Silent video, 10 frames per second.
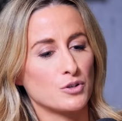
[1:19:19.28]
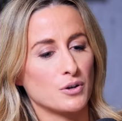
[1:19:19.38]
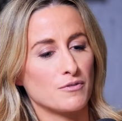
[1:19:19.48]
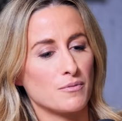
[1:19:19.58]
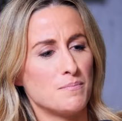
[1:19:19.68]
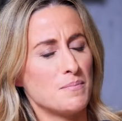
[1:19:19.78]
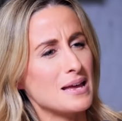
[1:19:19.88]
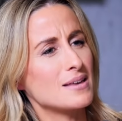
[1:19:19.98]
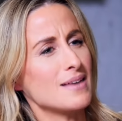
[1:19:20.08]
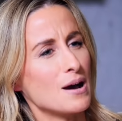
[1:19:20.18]
sort of
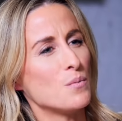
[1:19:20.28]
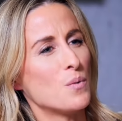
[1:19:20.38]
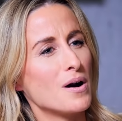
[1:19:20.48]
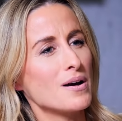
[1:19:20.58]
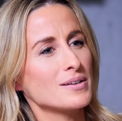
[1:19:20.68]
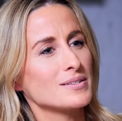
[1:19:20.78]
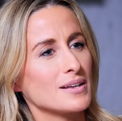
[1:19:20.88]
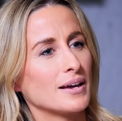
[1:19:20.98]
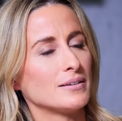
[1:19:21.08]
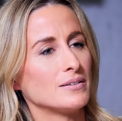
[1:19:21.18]
make that worse.
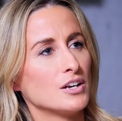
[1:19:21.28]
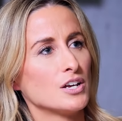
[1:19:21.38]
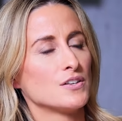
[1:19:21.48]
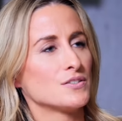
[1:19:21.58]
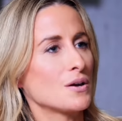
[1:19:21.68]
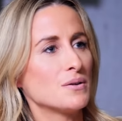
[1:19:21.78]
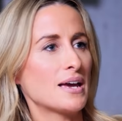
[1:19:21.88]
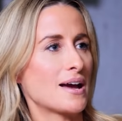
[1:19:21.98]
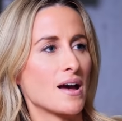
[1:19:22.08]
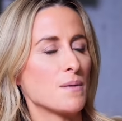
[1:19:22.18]
And so,
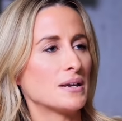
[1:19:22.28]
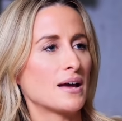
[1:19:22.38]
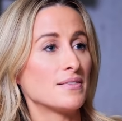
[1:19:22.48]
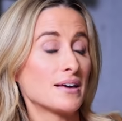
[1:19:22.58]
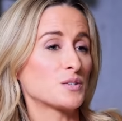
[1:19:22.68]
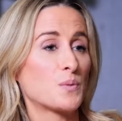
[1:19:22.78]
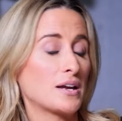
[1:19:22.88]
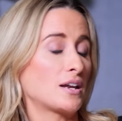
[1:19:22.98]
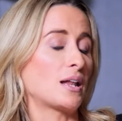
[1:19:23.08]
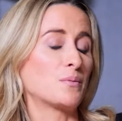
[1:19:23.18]
yeah, I mean, and that's where,
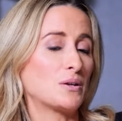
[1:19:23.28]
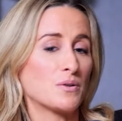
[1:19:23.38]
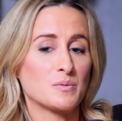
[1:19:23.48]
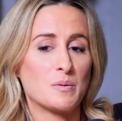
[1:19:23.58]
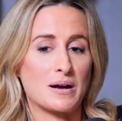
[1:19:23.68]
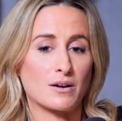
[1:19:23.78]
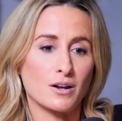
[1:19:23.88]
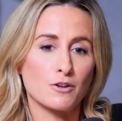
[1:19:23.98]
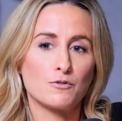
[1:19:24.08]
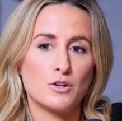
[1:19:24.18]
you know, like when you ask me about
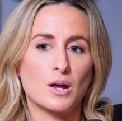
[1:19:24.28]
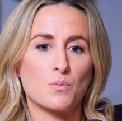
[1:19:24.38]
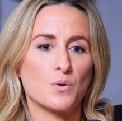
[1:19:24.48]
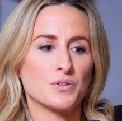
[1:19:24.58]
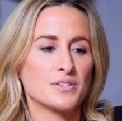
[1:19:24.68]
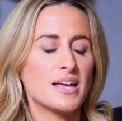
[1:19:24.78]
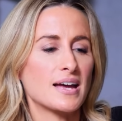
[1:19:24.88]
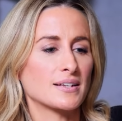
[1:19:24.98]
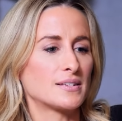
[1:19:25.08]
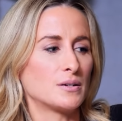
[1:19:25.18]
kind of, you know, what's
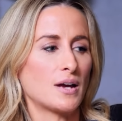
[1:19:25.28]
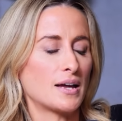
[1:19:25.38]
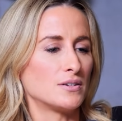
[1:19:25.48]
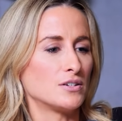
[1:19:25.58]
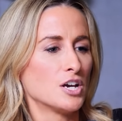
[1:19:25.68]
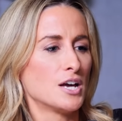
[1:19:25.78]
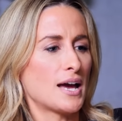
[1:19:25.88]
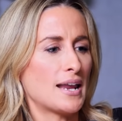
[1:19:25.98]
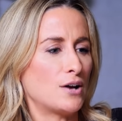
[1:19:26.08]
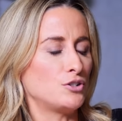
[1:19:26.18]
next and, and,
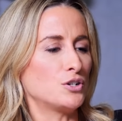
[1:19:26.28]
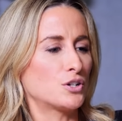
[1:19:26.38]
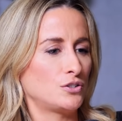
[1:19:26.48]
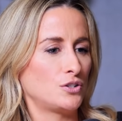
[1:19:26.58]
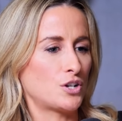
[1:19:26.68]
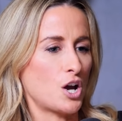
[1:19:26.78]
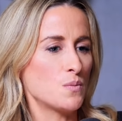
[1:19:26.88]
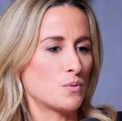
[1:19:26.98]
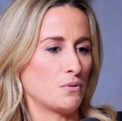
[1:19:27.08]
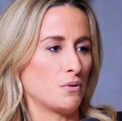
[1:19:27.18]
and how do you, do you
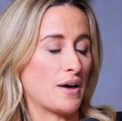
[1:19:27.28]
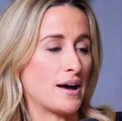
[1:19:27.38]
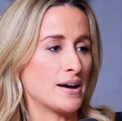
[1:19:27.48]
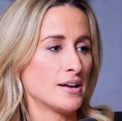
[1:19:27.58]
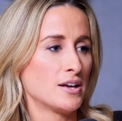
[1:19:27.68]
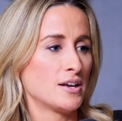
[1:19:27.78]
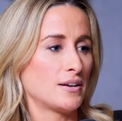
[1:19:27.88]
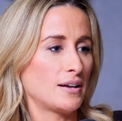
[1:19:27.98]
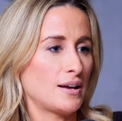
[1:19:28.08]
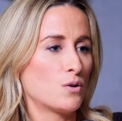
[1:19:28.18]
cope with all that?
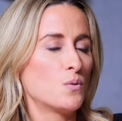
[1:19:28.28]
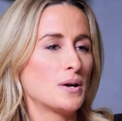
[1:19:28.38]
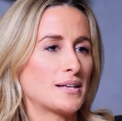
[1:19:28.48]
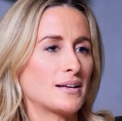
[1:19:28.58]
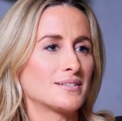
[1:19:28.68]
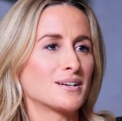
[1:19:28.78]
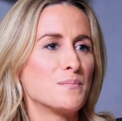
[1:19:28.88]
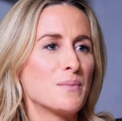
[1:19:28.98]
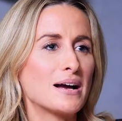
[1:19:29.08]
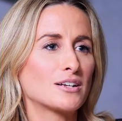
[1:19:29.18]
It always has to
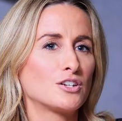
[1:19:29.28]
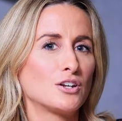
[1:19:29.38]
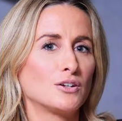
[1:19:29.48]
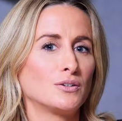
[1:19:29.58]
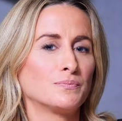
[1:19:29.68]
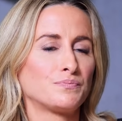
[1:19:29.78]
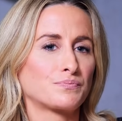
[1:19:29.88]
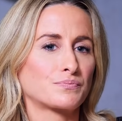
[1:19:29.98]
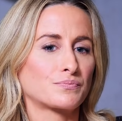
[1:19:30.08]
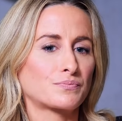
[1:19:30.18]
come back to,
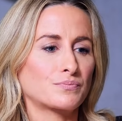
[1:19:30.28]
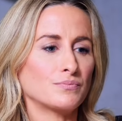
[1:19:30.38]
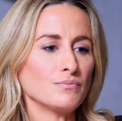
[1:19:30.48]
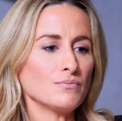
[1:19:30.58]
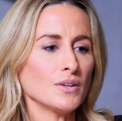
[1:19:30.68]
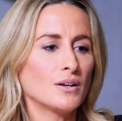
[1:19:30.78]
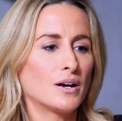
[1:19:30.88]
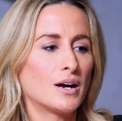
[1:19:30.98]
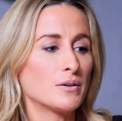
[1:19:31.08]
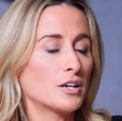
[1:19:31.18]

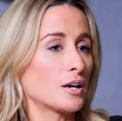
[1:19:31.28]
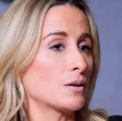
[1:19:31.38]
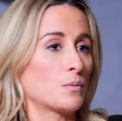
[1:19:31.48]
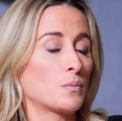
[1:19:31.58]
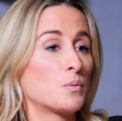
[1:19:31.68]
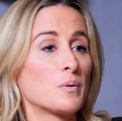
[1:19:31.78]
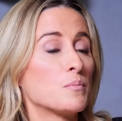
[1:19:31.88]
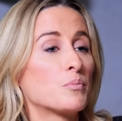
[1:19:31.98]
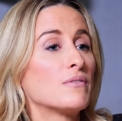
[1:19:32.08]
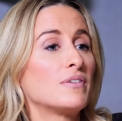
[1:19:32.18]
uh, you know, we're
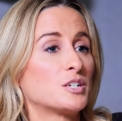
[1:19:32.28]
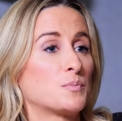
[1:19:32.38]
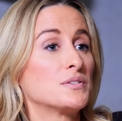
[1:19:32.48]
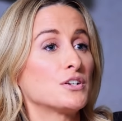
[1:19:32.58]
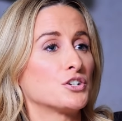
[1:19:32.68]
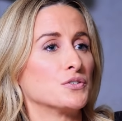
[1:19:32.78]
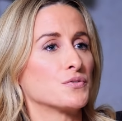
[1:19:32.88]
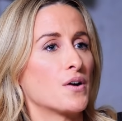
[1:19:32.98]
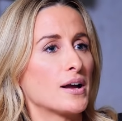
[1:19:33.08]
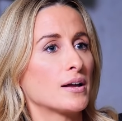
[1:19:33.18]
in privileged
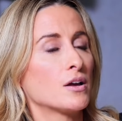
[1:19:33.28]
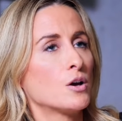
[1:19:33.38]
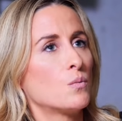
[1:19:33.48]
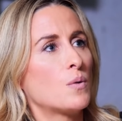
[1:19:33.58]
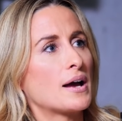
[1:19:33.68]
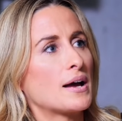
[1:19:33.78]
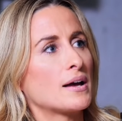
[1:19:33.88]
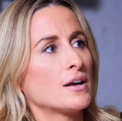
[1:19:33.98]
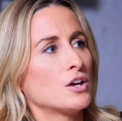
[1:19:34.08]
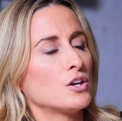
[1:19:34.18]
positions, right?
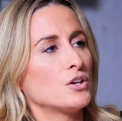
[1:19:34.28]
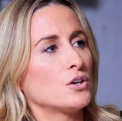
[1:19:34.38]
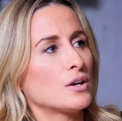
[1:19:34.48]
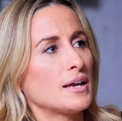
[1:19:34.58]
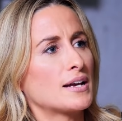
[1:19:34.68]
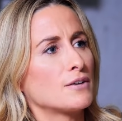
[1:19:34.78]
Where it